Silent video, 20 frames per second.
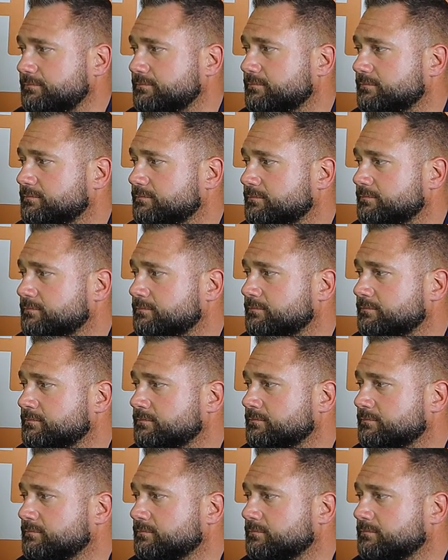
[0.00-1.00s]

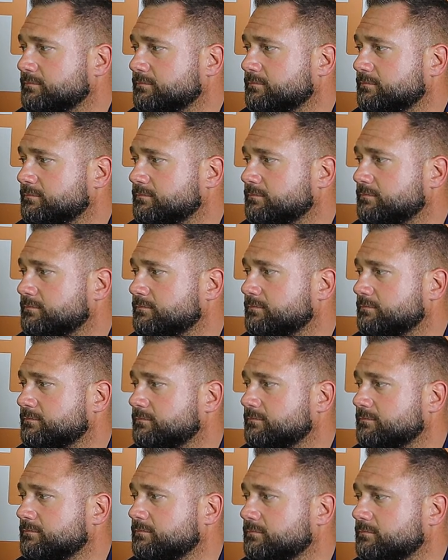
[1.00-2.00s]

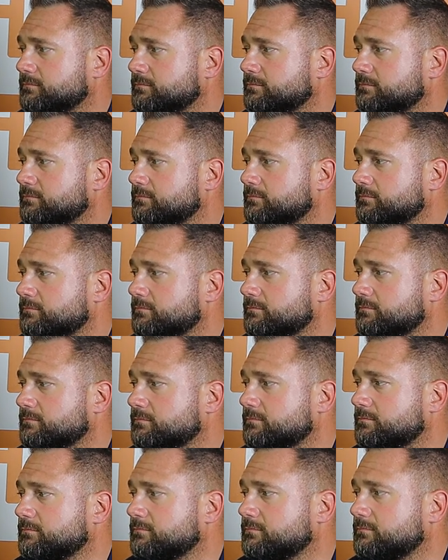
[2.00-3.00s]

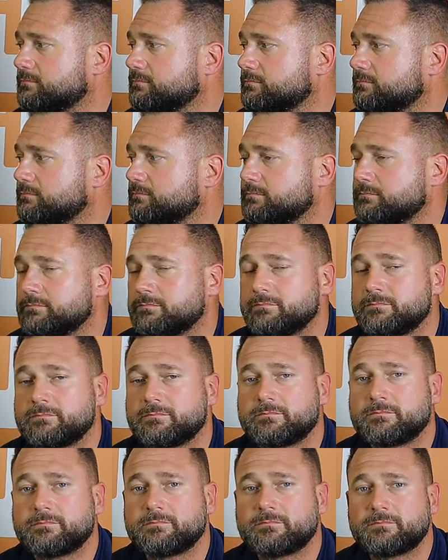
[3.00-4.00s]

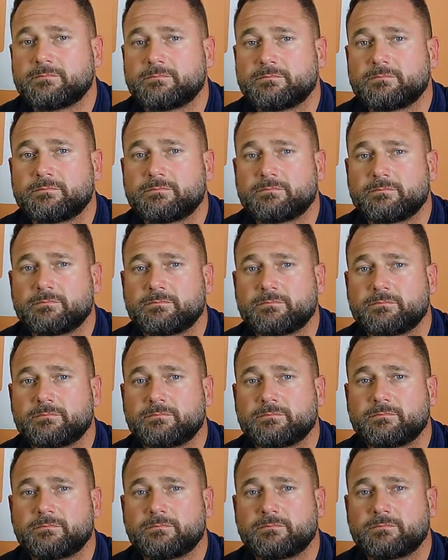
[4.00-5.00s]

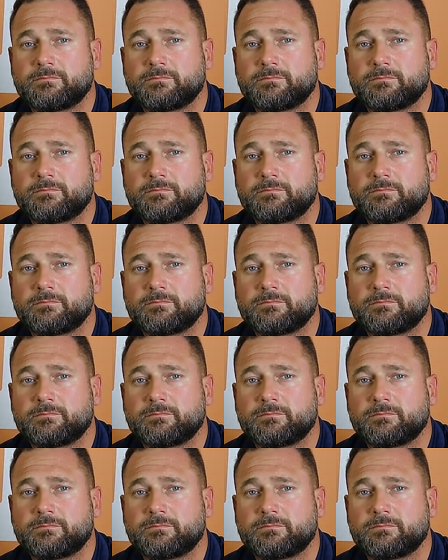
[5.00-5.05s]
This person isn't speaking.